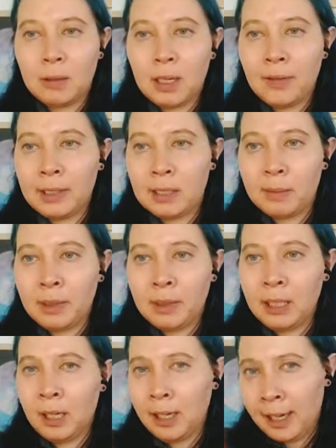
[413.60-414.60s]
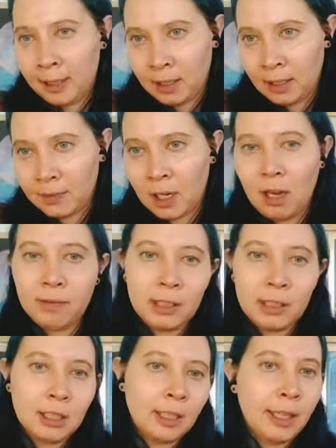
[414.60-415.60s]
have I simply not had enough
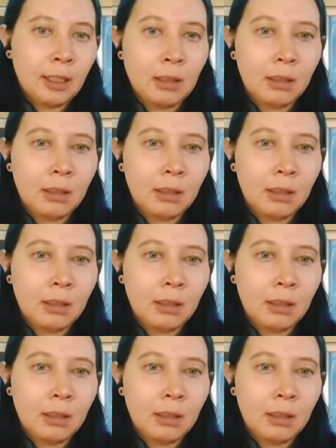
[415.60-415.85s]
coffee today?